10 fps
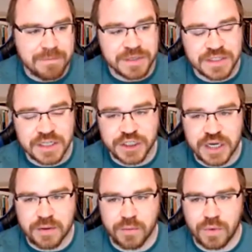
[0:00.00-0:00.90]
and
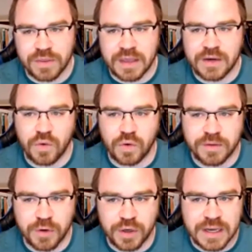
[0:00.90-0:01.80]
positioning within your
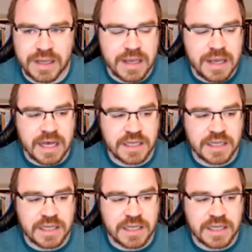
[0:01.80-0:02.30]
community,